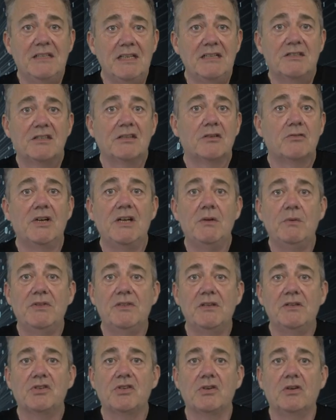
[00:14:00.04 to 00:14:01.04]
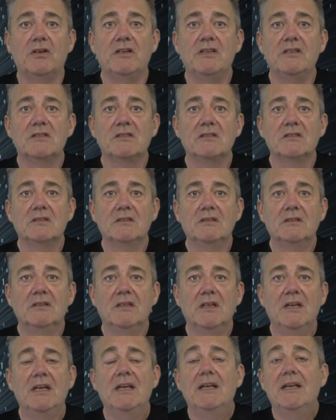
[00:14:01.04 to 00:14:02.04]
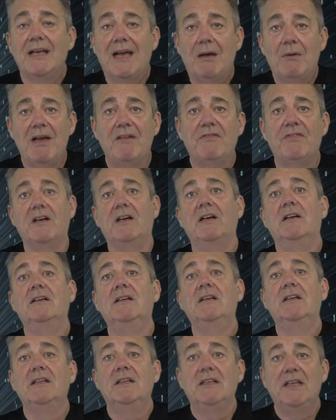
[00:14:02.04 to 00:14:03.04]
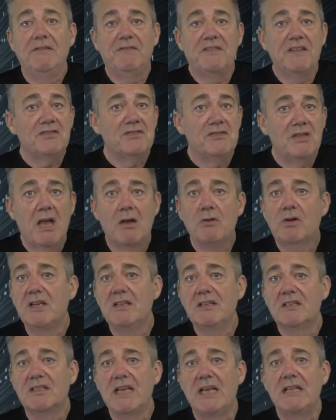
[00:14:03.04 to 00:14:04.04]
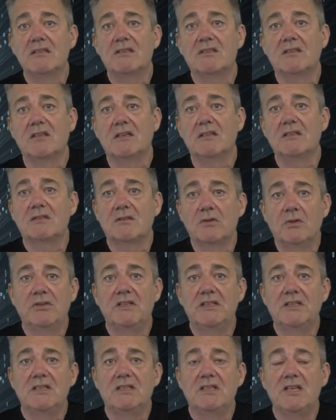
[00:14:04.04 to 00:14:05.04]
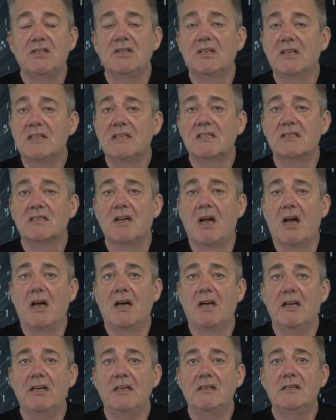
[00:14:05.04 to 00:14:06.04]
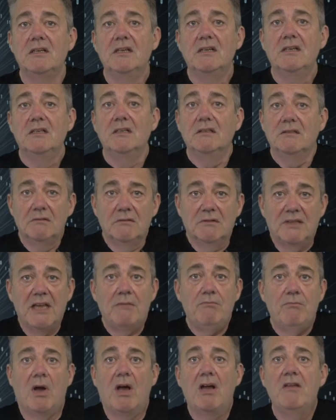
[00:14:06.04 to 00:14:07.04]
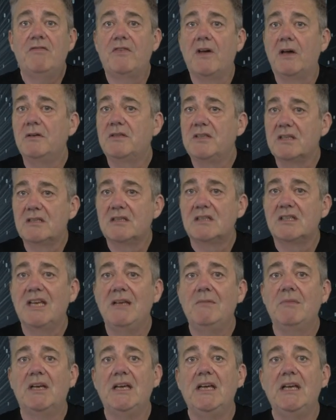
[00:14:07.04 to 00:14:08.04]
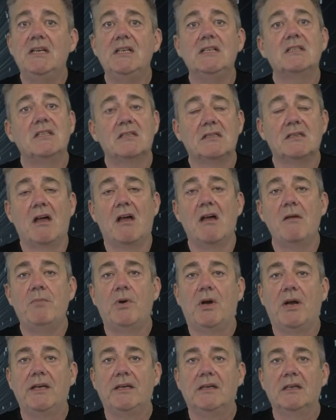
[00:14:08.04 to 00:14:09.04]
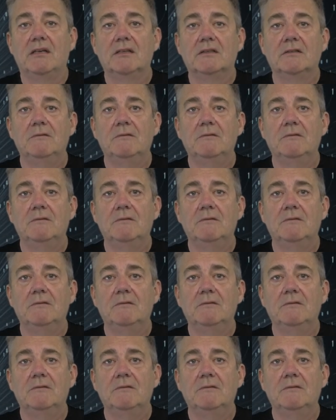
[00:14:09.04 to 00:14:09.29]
disagree with the choice. However, if there's no consensus or the decision is tied, then my vote as team lead is the tiebreaker.